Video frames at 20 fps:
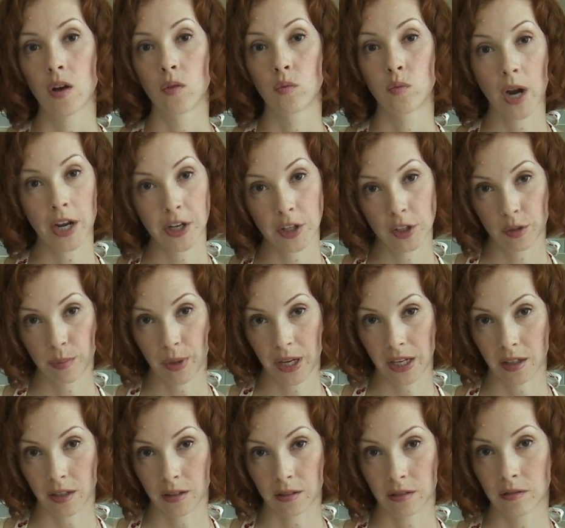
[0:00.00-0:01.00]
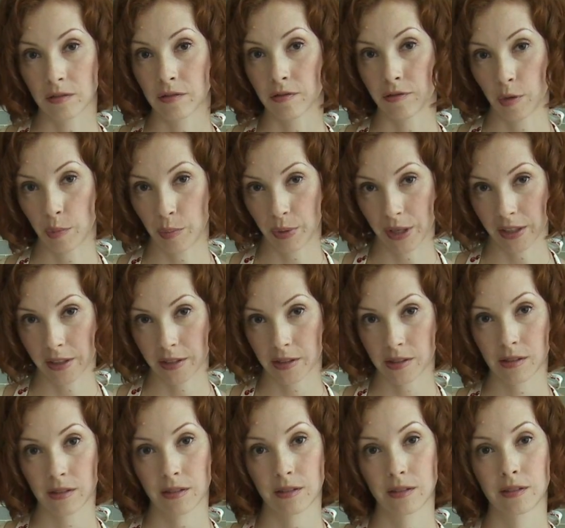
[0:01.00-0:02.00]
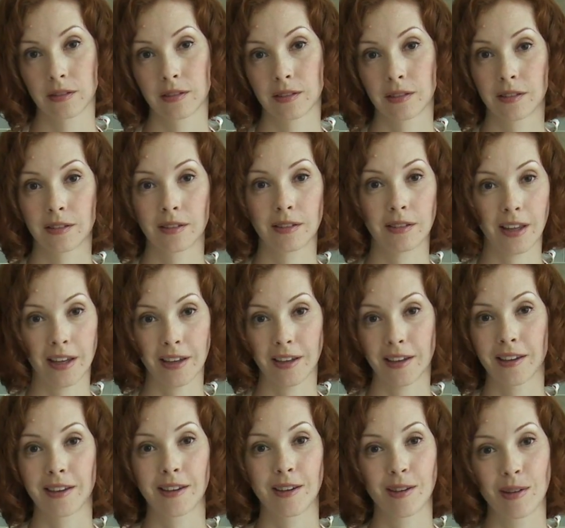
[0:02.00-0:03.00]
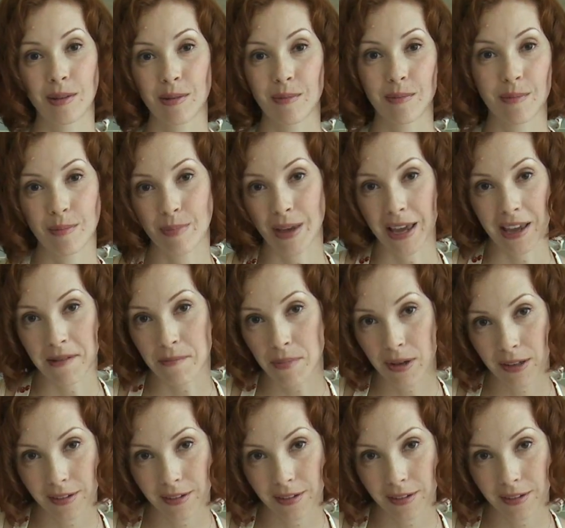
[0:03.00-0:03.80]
regular bacon from pigs, like Babe,